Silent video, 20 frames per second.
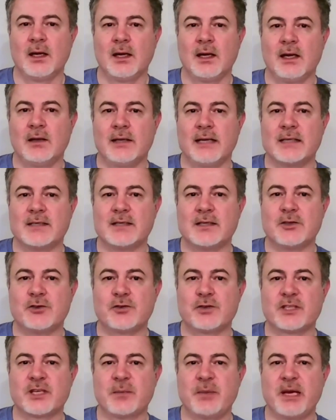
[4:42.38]
Now that's
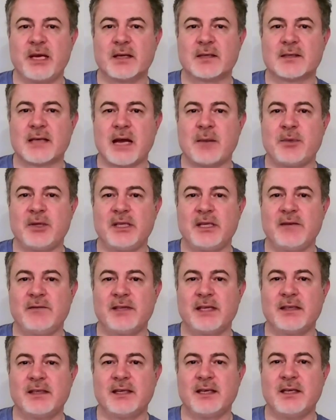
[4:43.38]
interesting because I believe
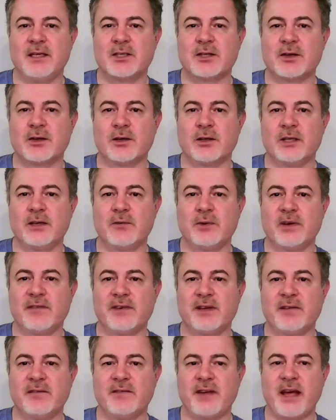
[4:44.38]
that these early
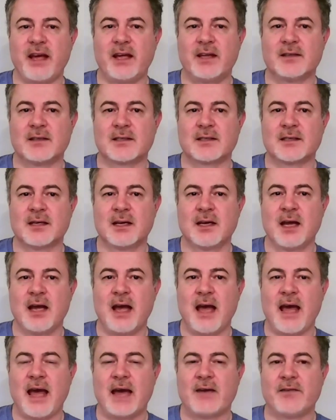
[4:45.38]
Rivian vans
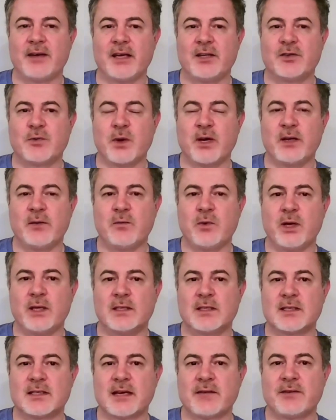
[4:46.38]
have a
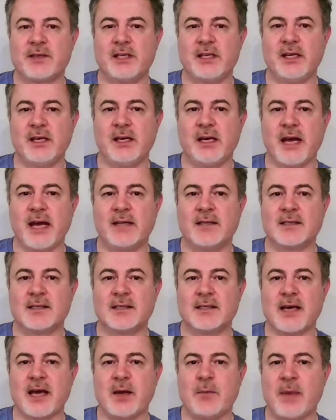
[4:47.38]
2170
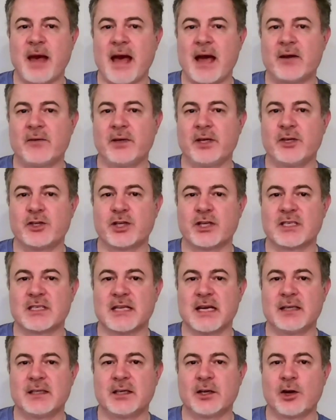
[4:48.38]
NCA battery just
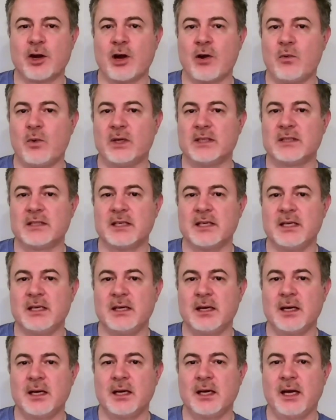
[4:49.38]
like the R1T
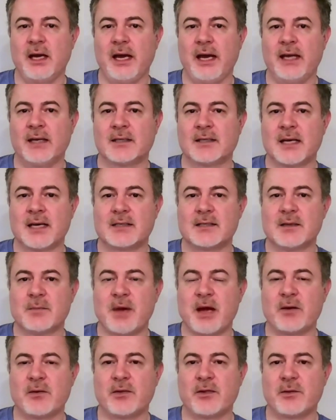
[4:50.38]
and Tesla
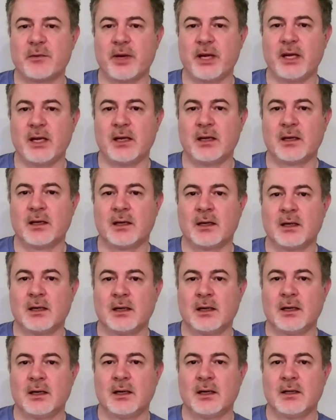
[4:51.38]
Model 3,
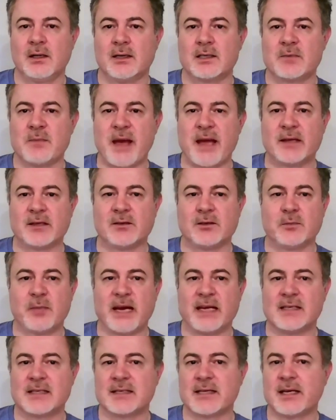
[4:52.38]
dismantled
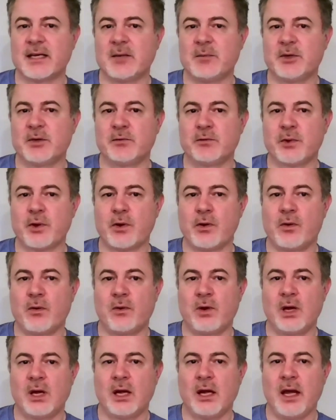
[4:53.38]
by Sandy Monroe
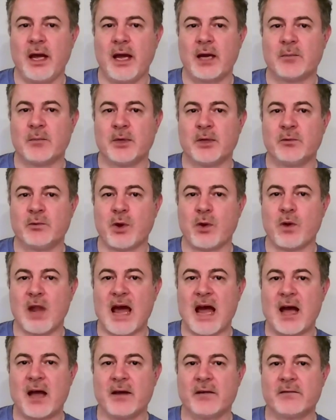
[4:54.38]
at Monroe
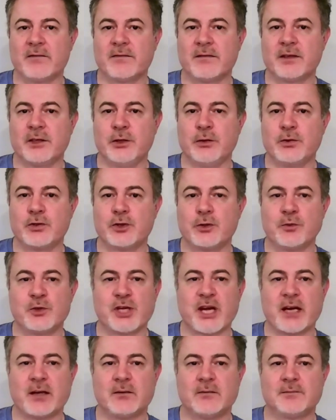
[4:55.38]
Live YouTube
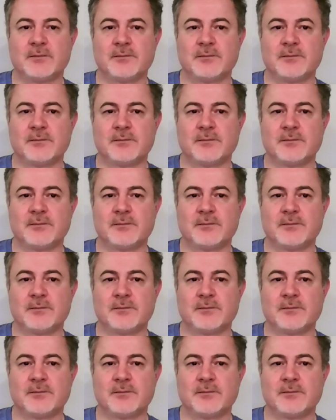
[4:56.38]
channel.